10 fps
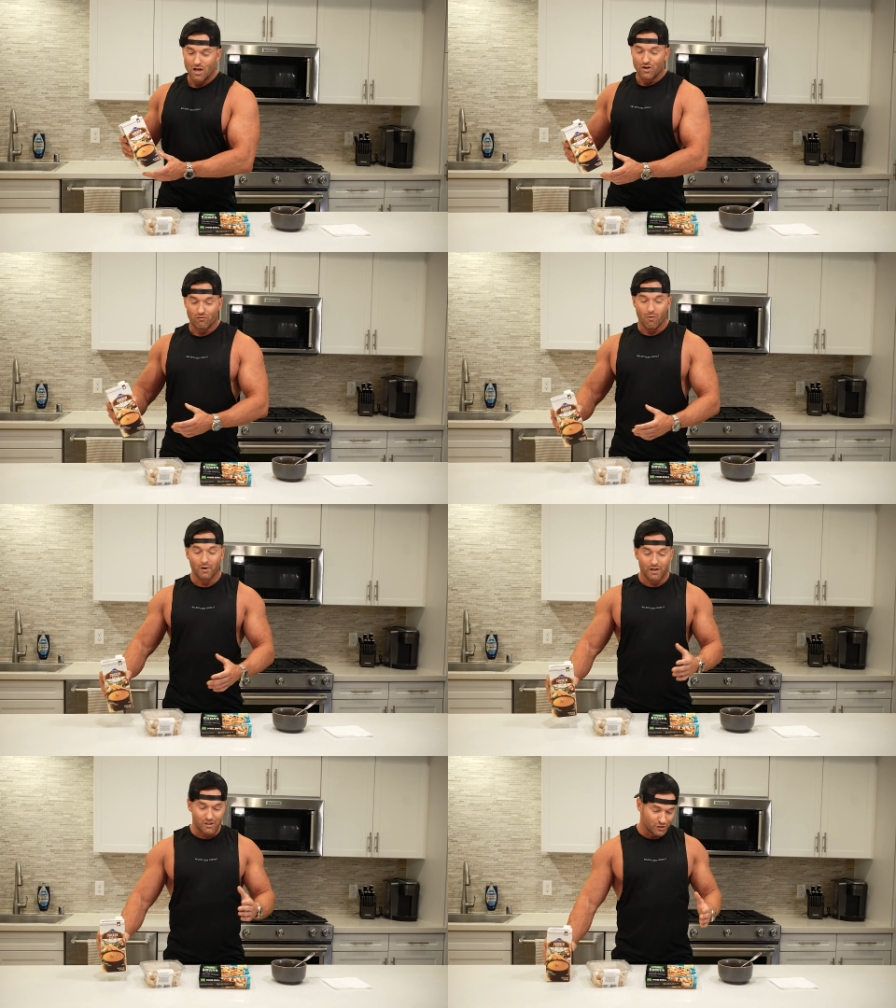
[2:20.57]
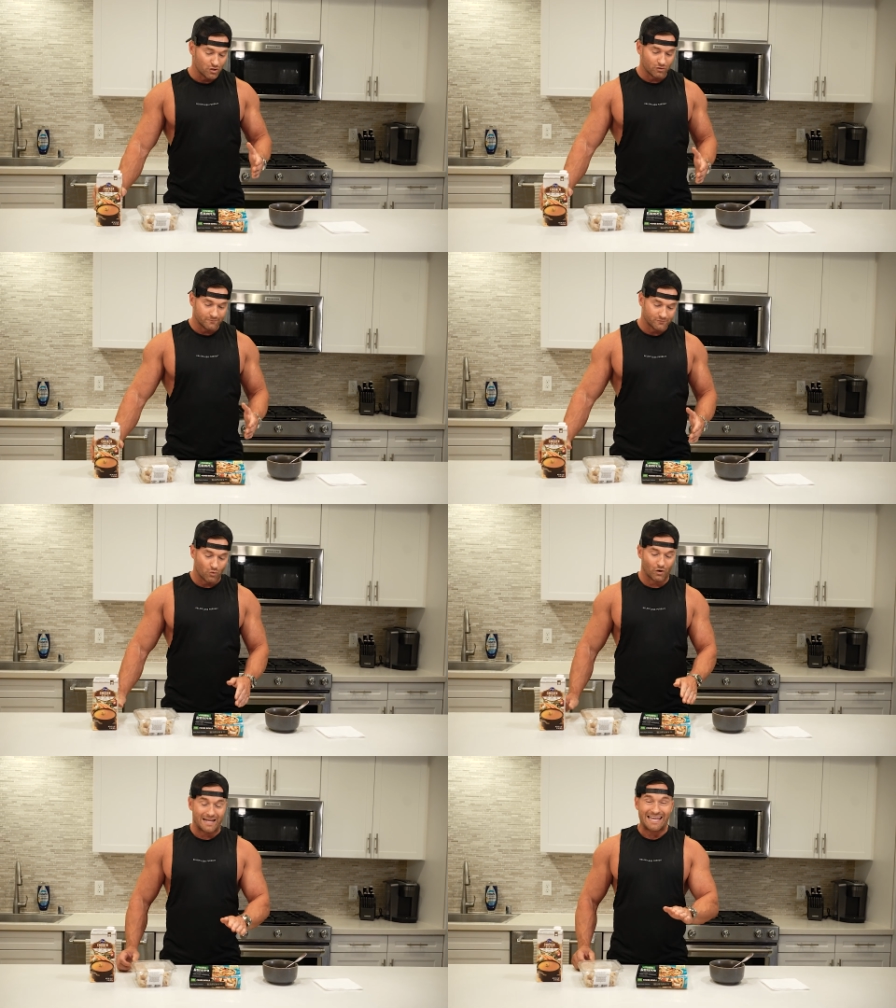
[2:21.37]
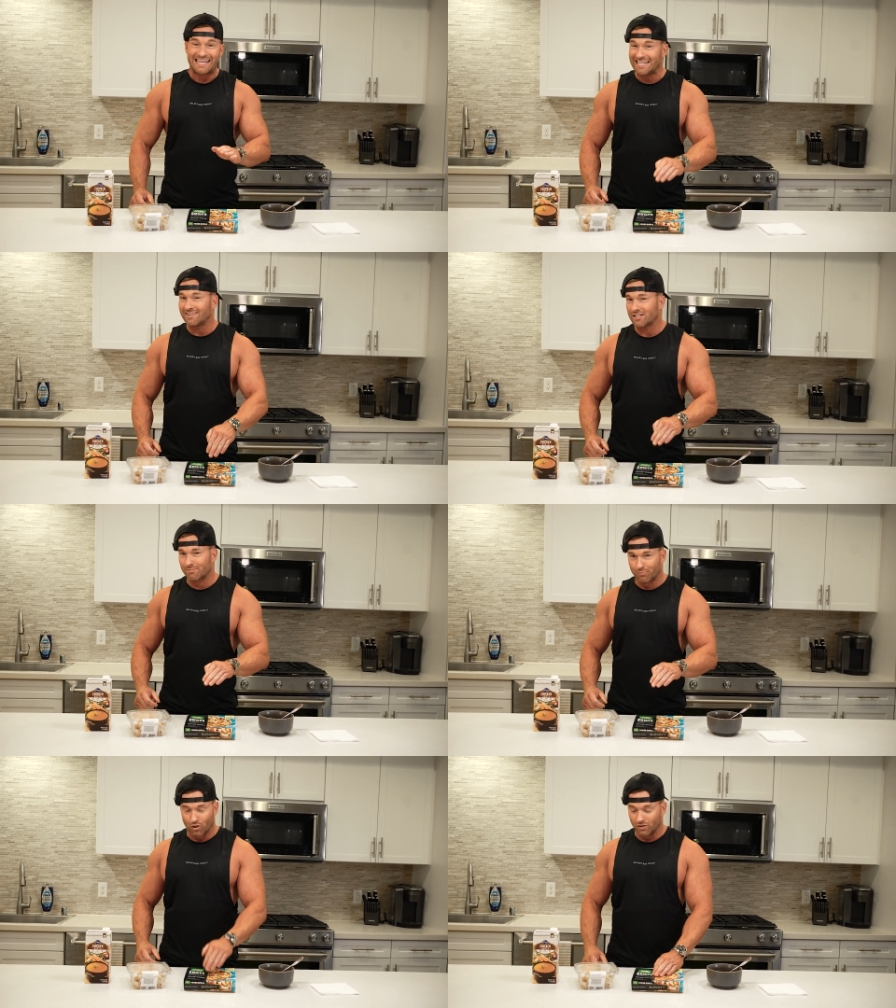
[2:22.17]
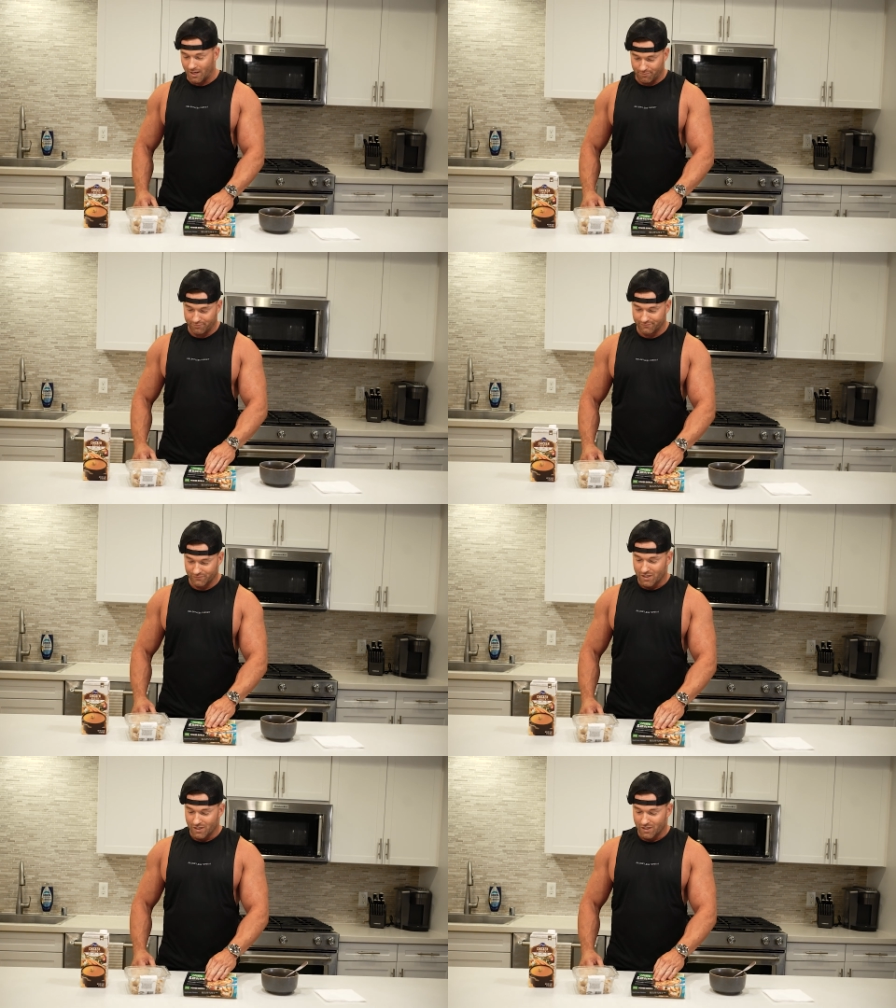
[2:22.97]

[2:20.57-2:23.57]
So what we're gonna do, we're gonna heat this bowl up,